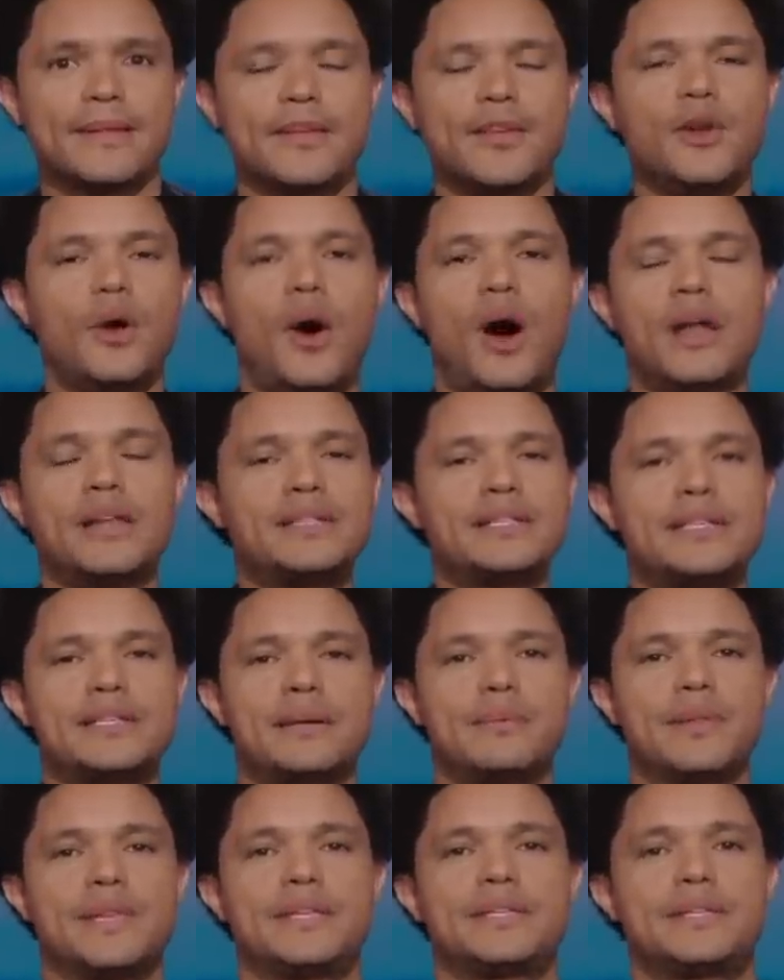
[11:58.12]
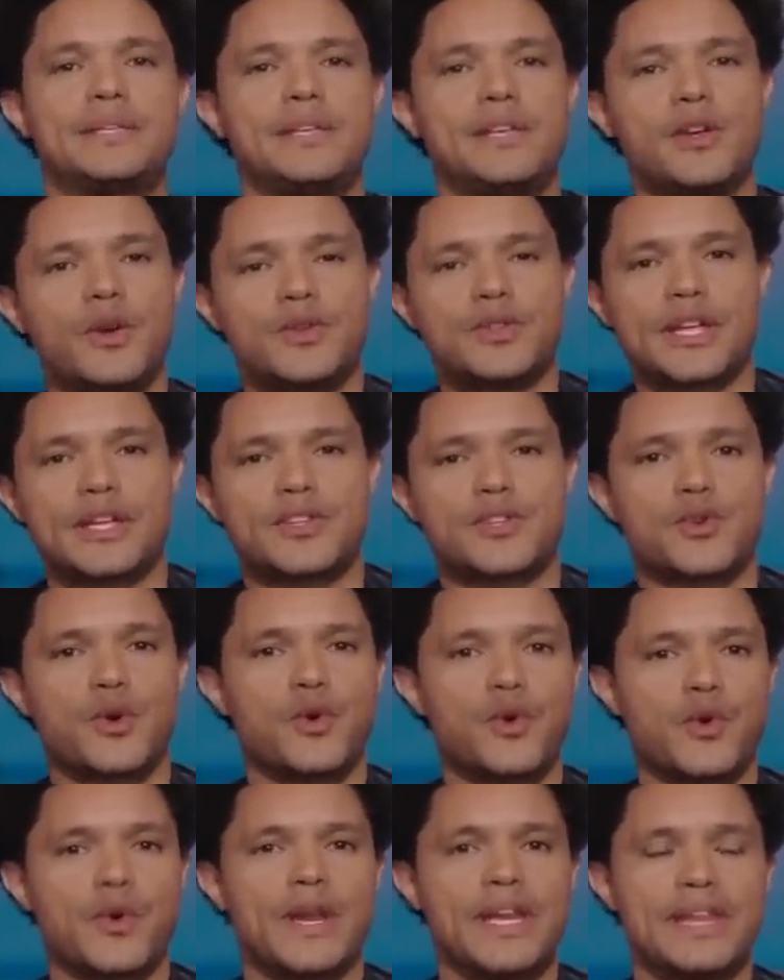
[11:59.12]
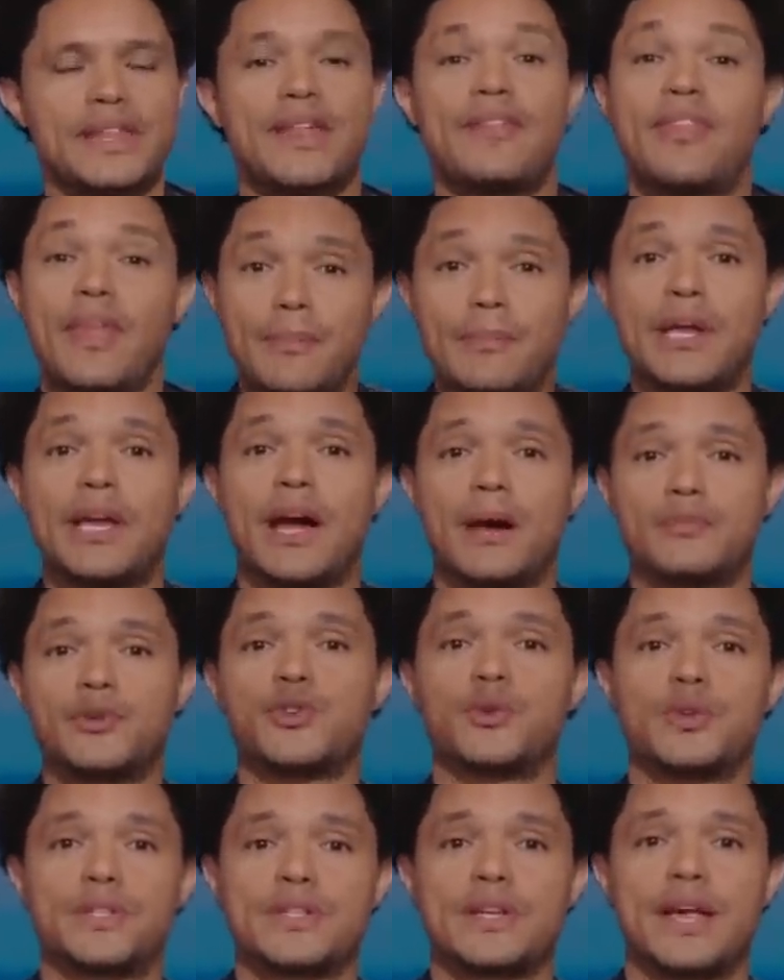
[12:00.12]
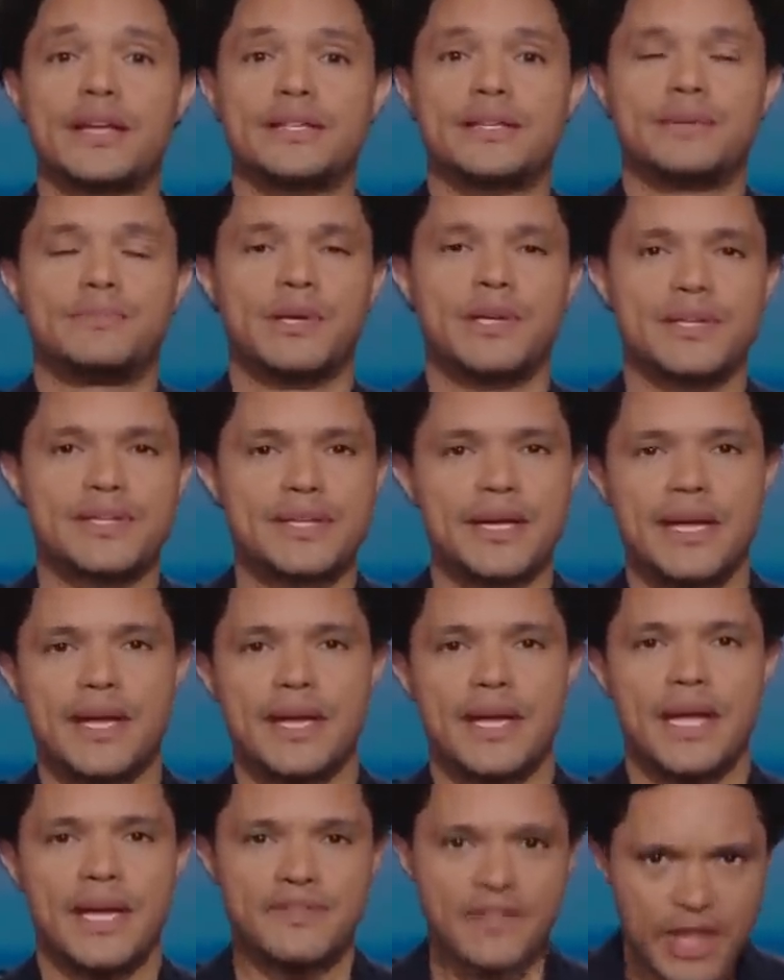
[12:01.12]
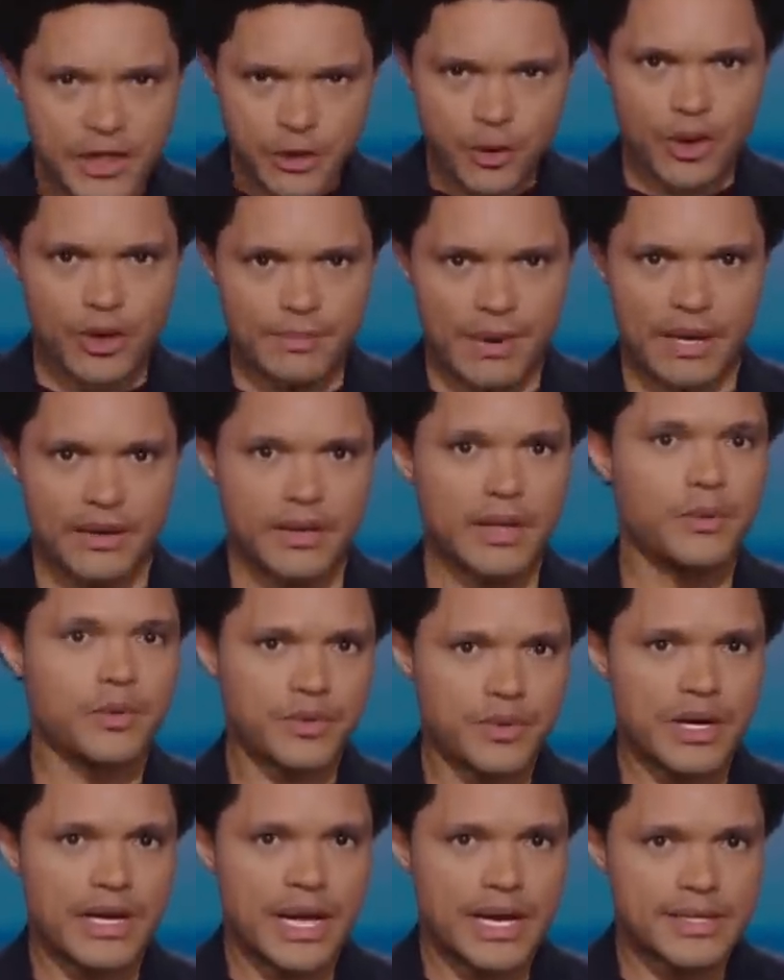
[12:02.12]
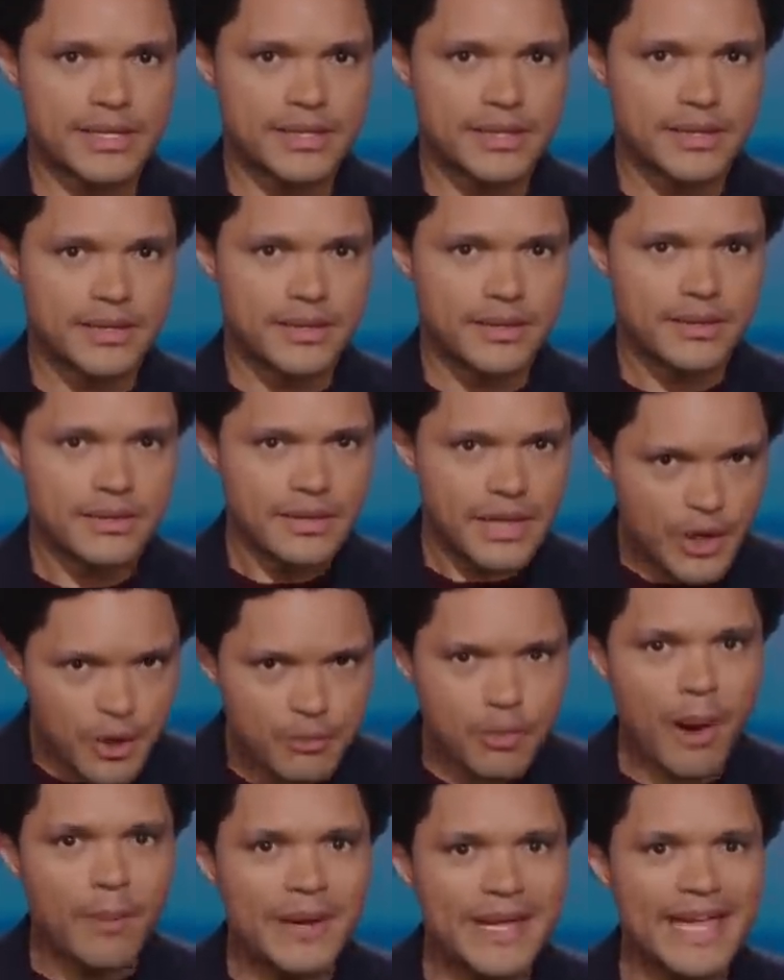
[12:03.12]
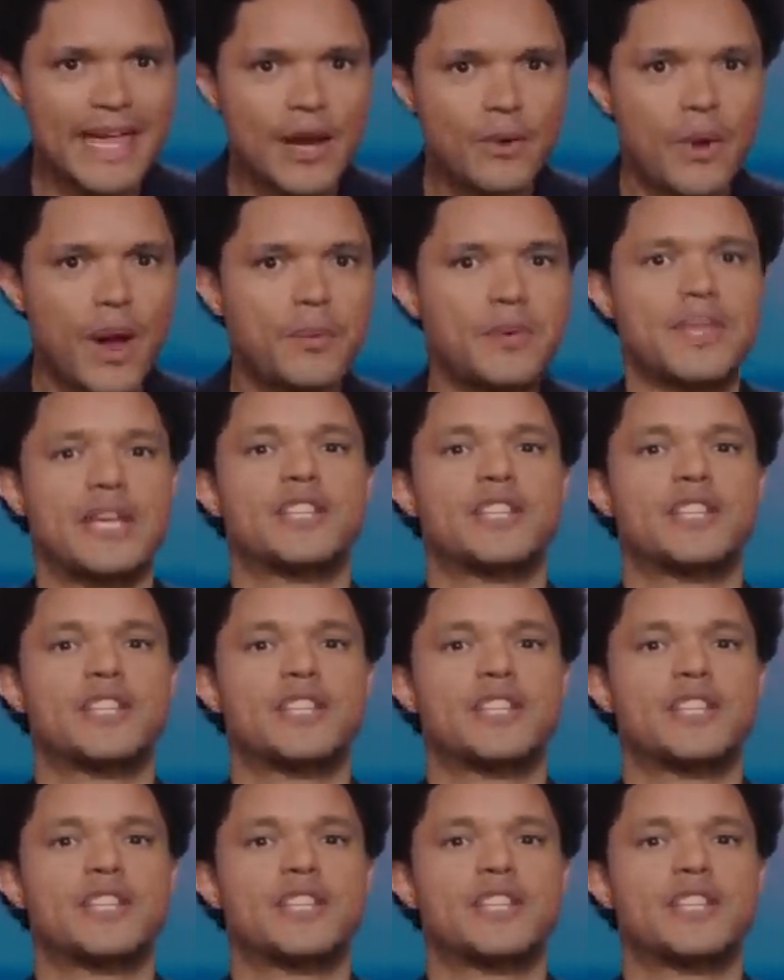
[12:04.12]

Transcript: You know, honestly, some of these CEOs get so greedy that they become short-sighted because if they thought about it, they would realize they could probably get away with